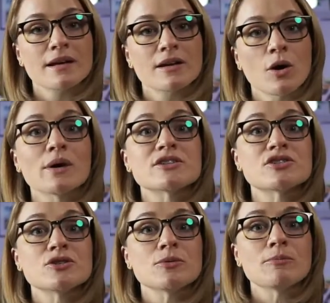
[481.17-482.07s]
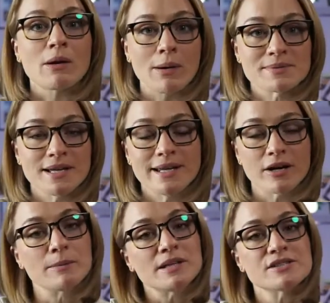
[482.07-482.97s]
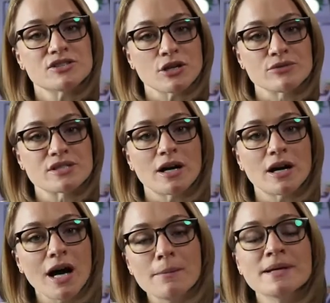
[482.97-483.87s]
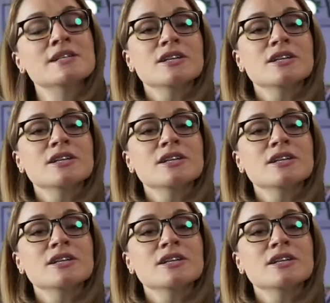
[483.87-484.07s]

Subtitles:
going to my website, CarrieMelissaJones.com.